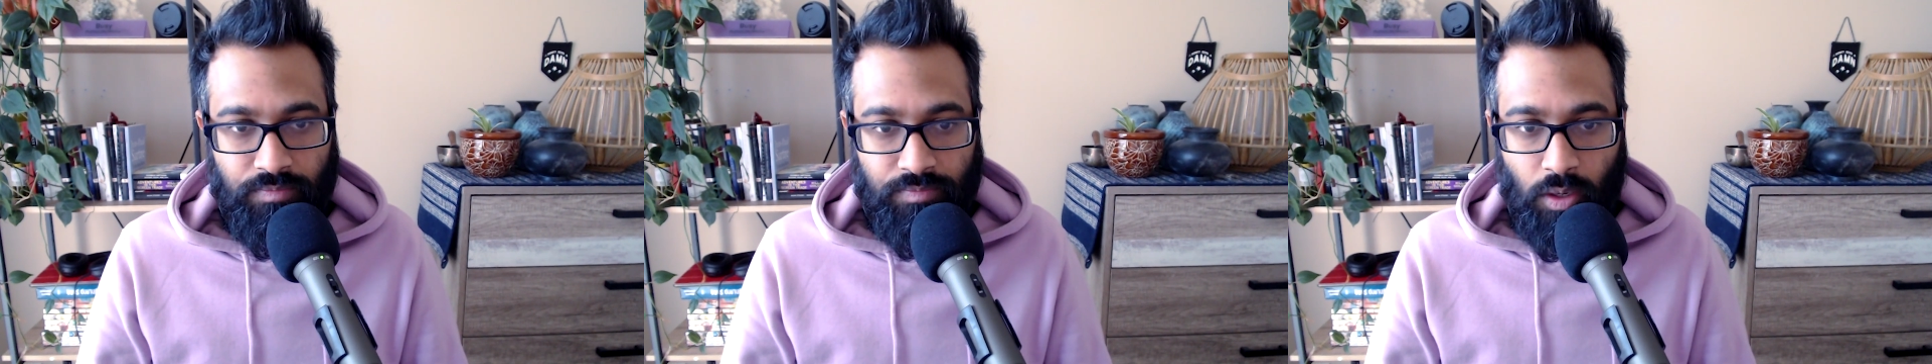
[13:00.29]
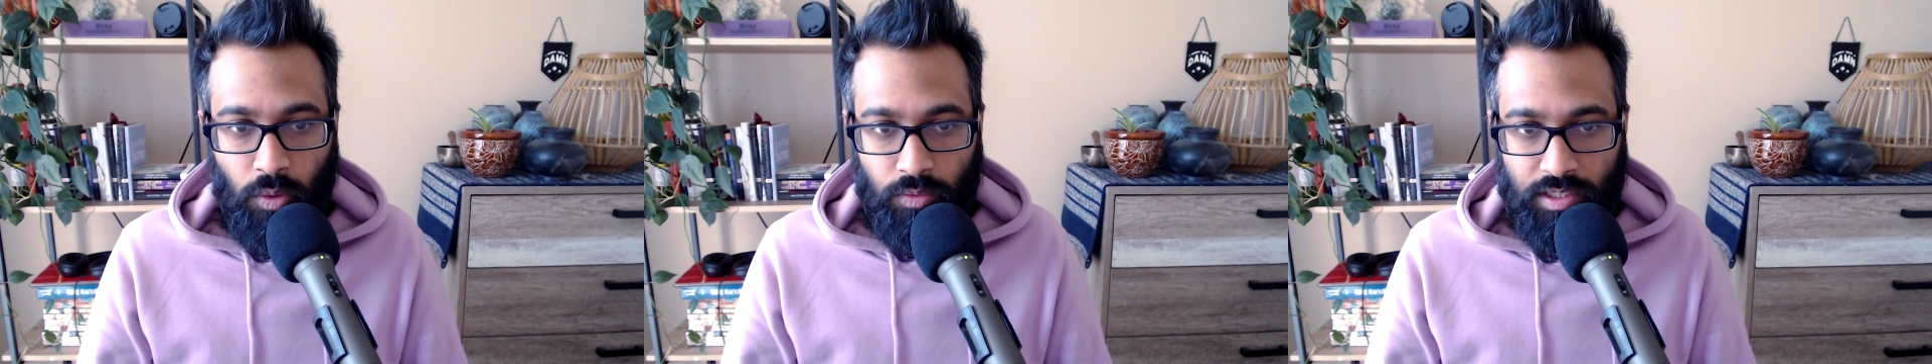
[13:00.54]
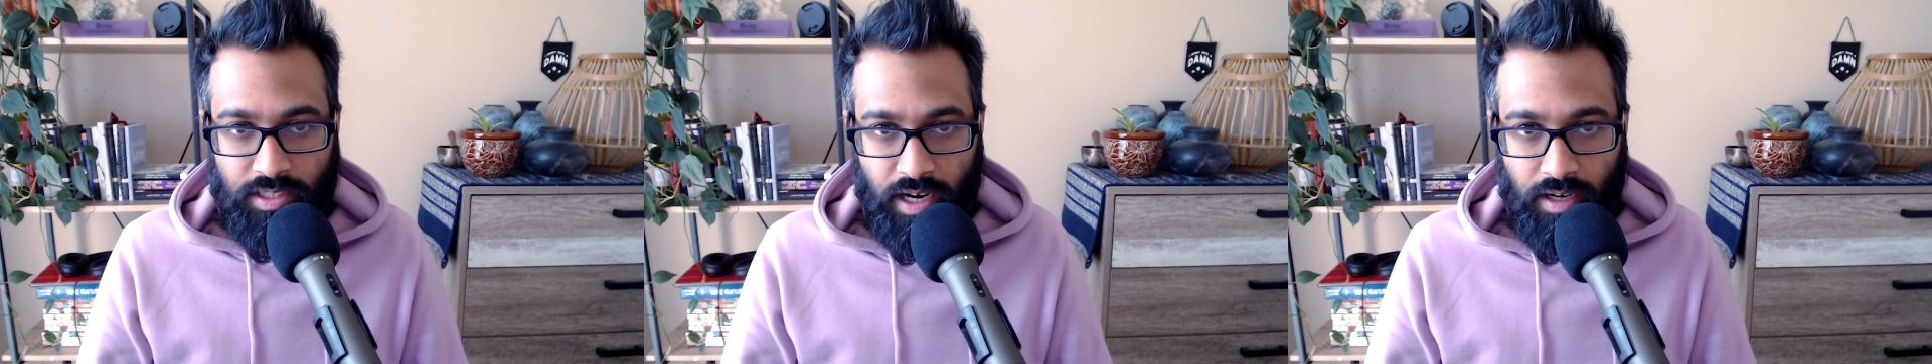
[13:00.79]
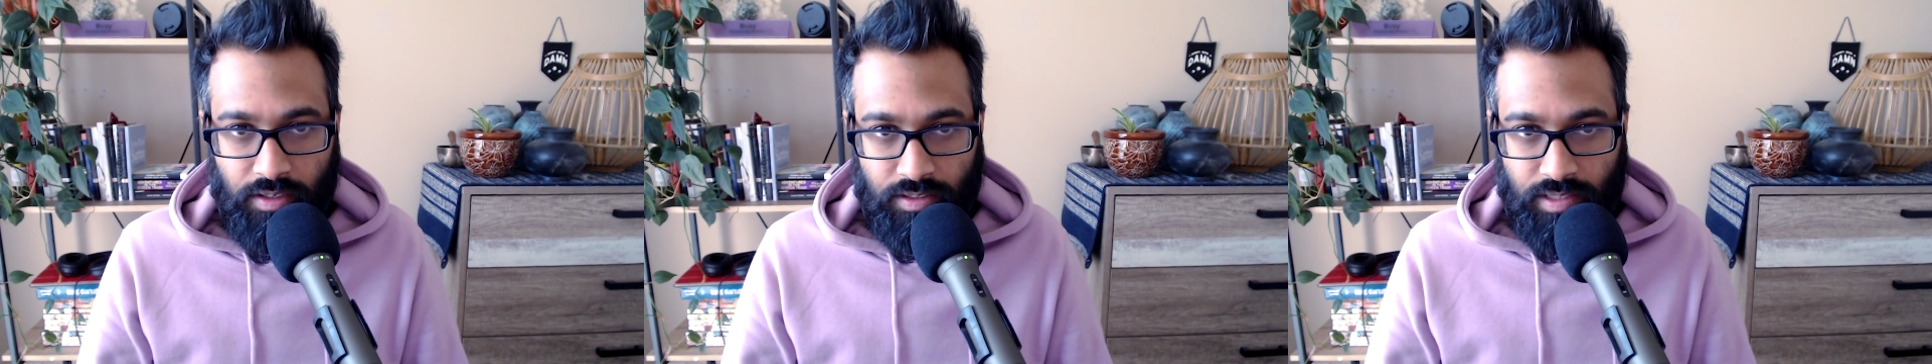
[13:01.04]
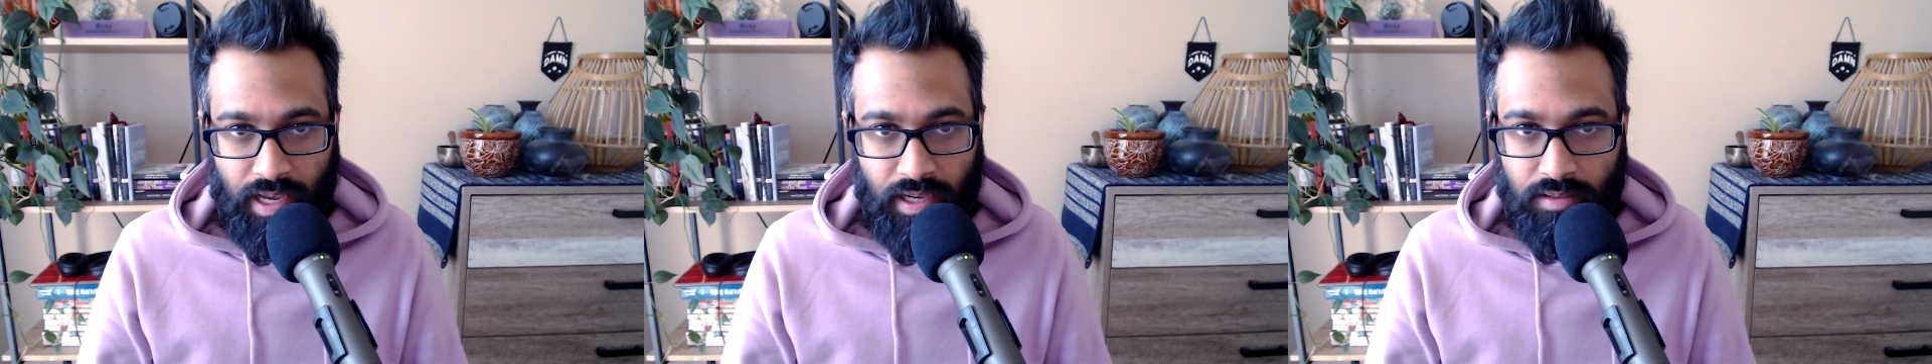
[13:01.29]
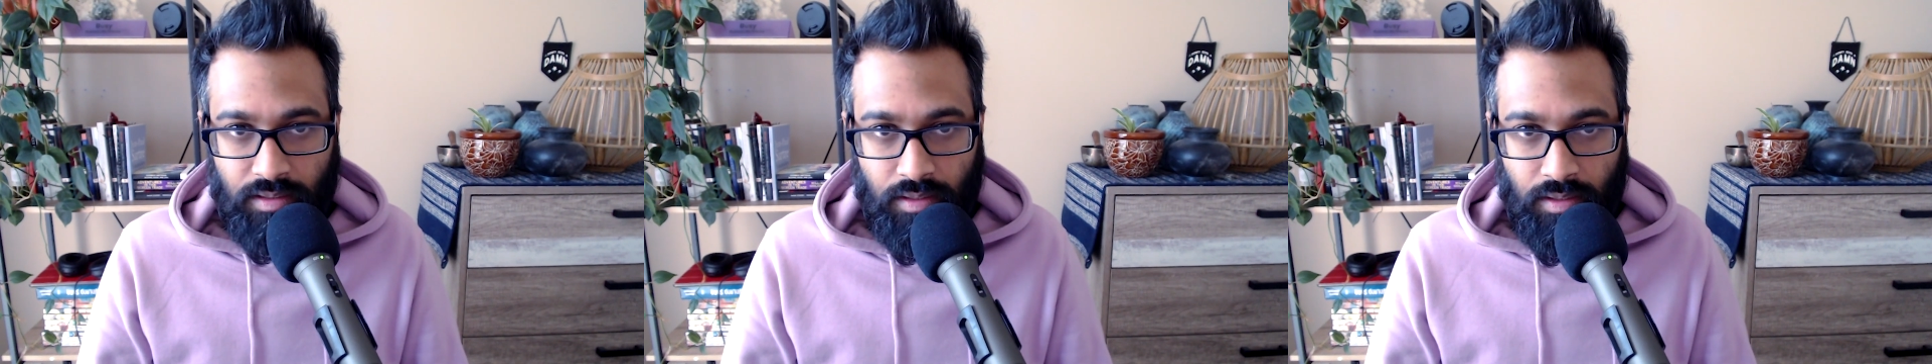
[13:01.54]
that all these characters
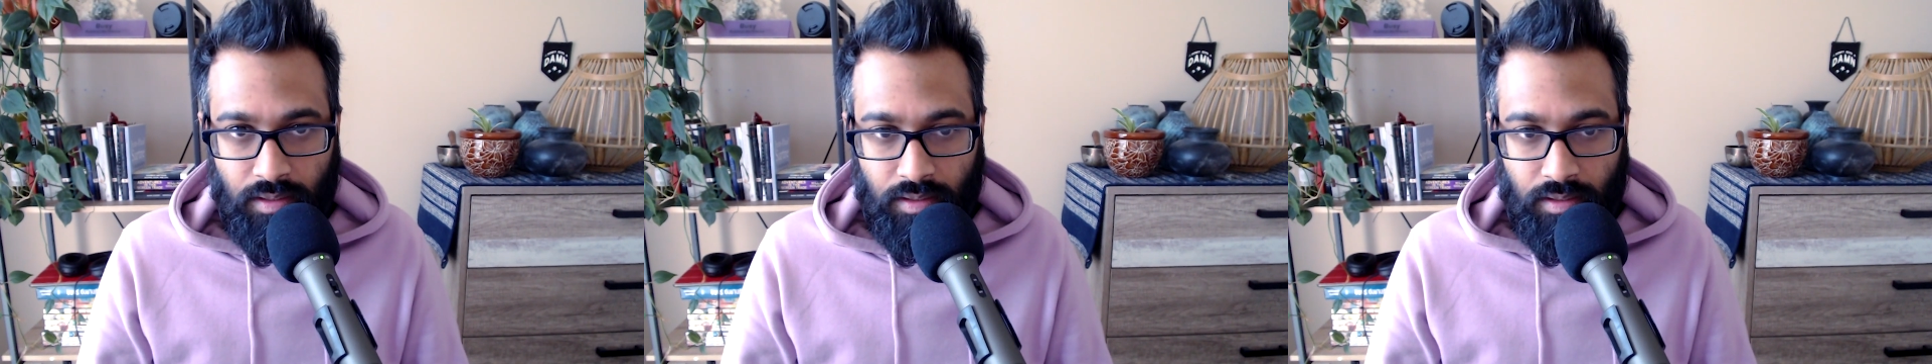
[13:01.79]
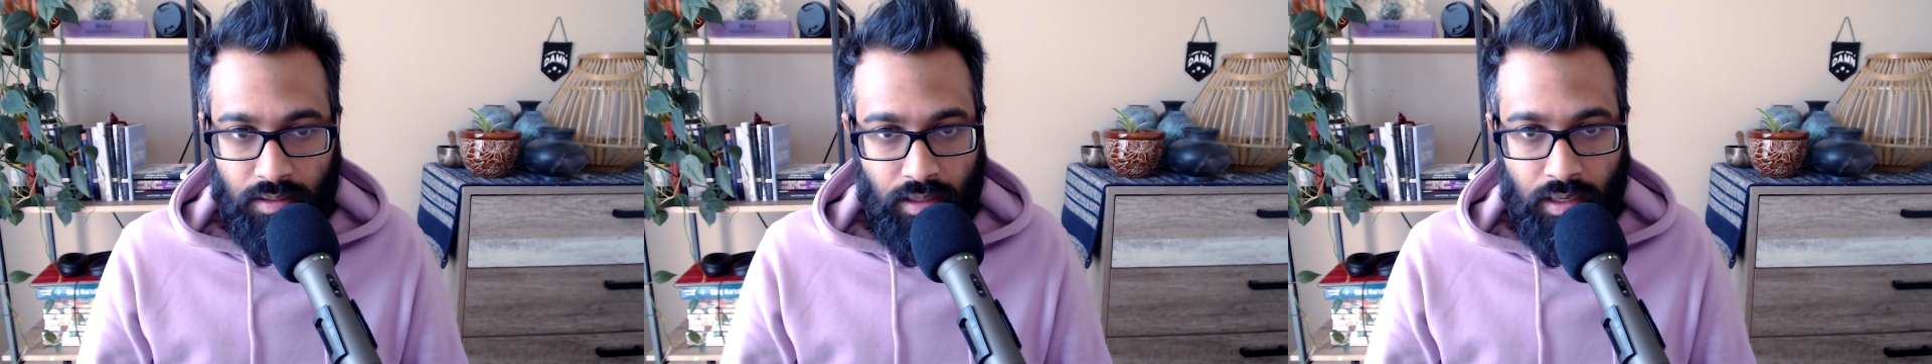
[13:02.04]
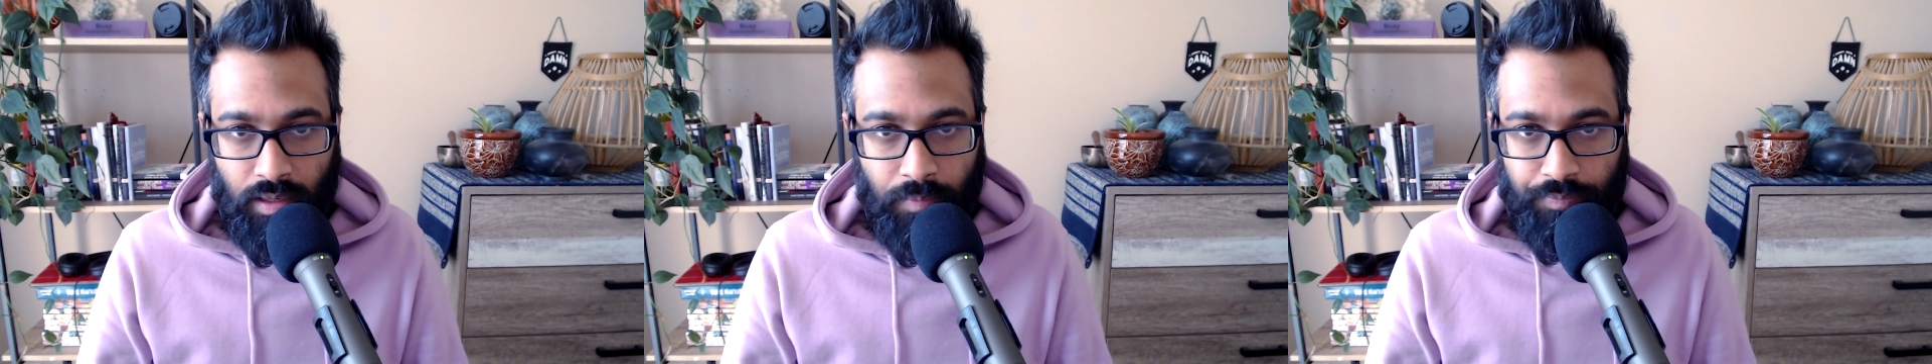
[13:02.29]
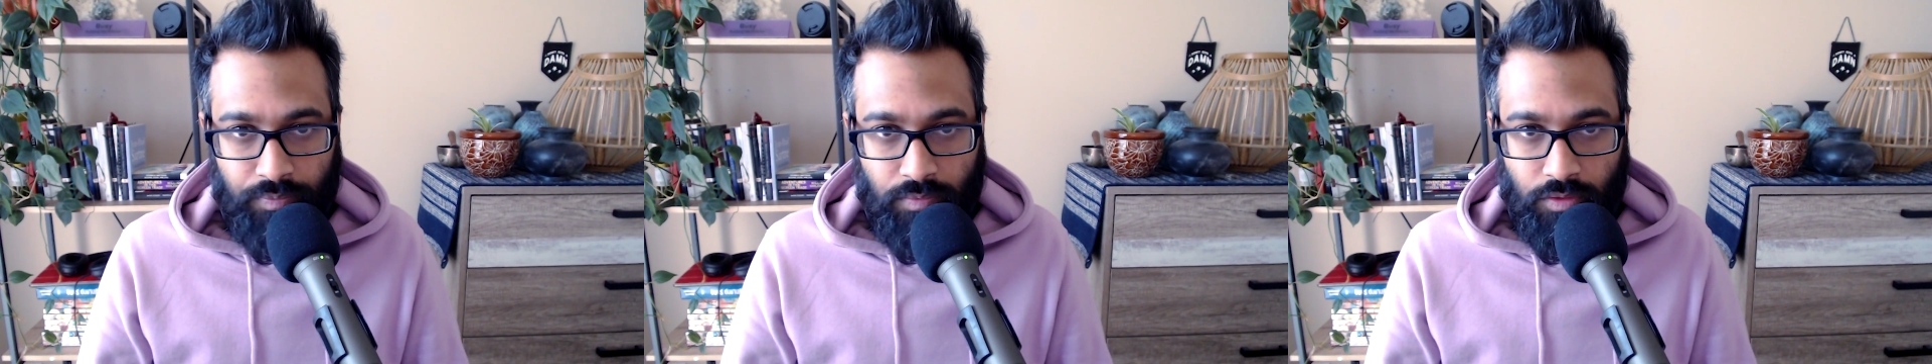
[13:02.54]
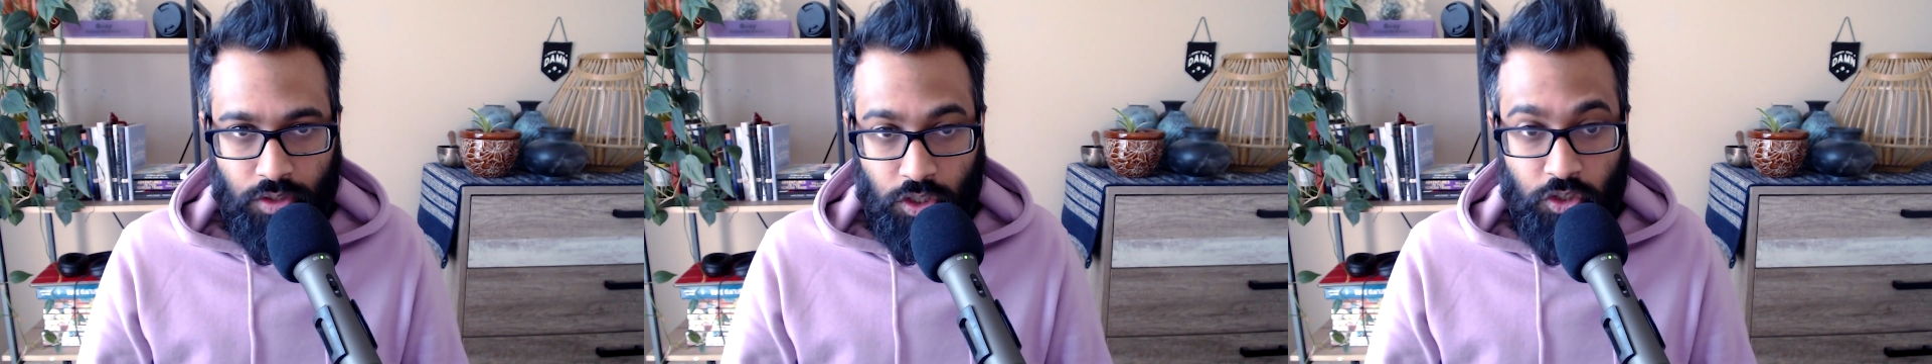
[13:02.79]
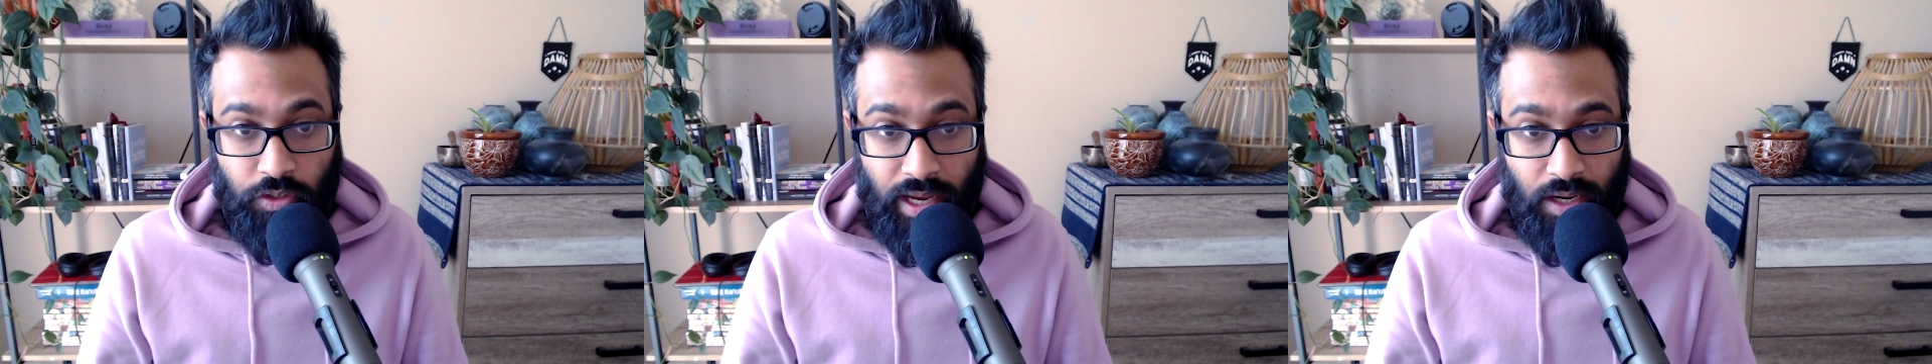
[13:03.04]
had to
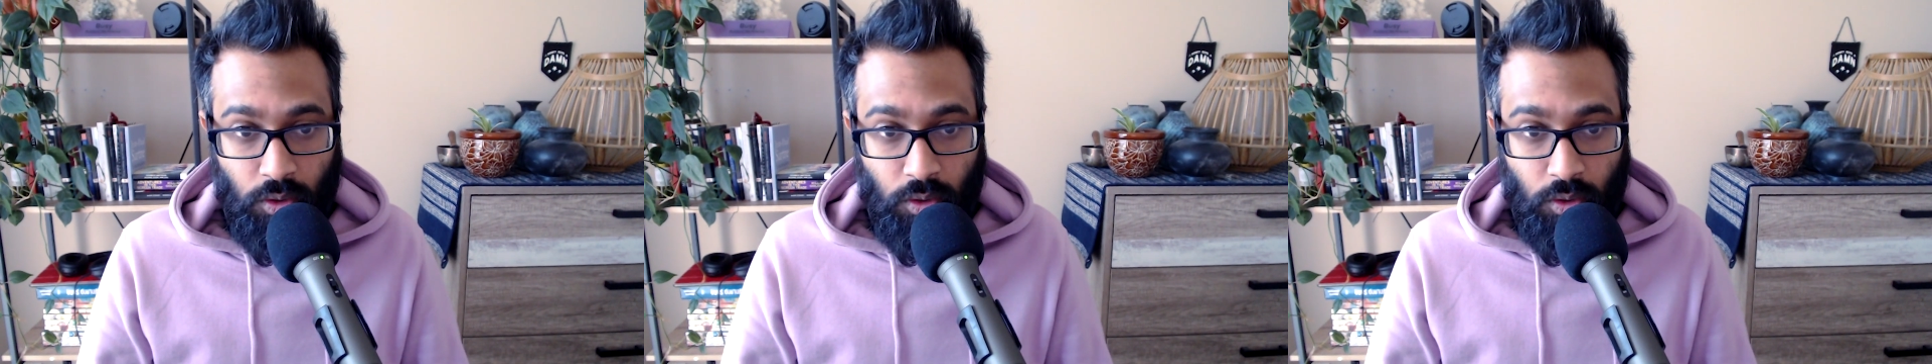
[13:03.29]
create